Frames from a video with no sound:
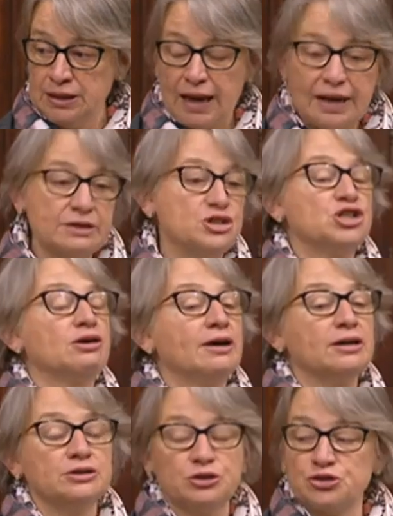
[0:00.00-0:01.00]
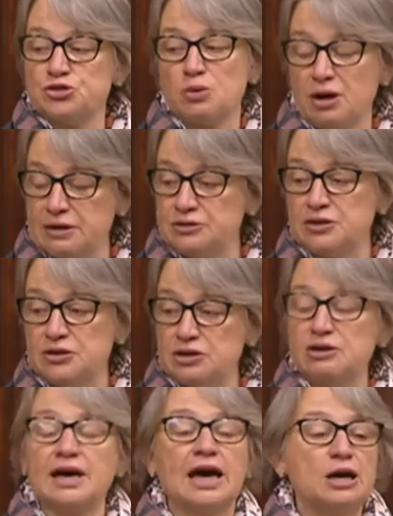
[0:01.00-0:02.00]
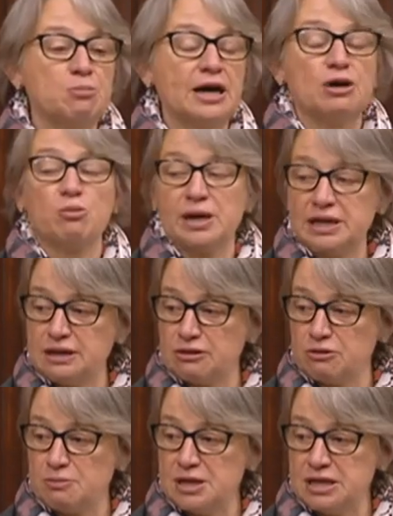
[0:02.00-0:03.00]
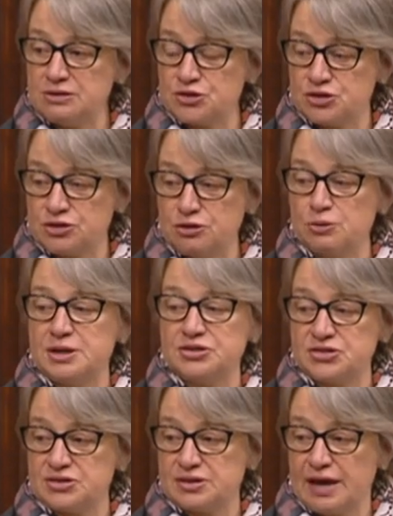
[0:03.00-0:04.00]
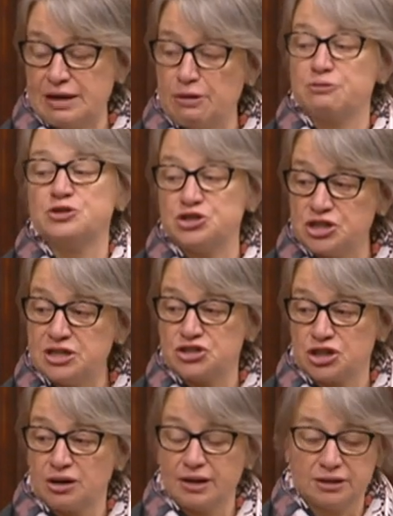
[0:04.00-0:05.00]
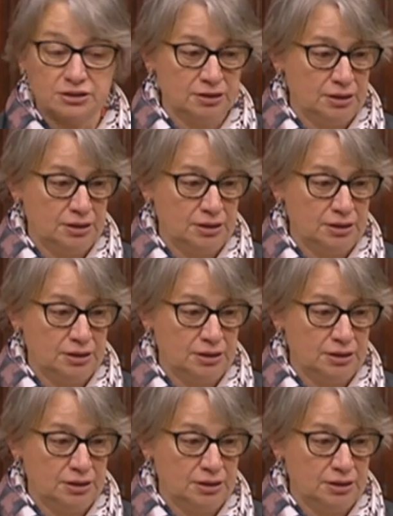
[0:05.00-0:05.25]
And a child who's arrived in the UK by irregular means who is a refugee child.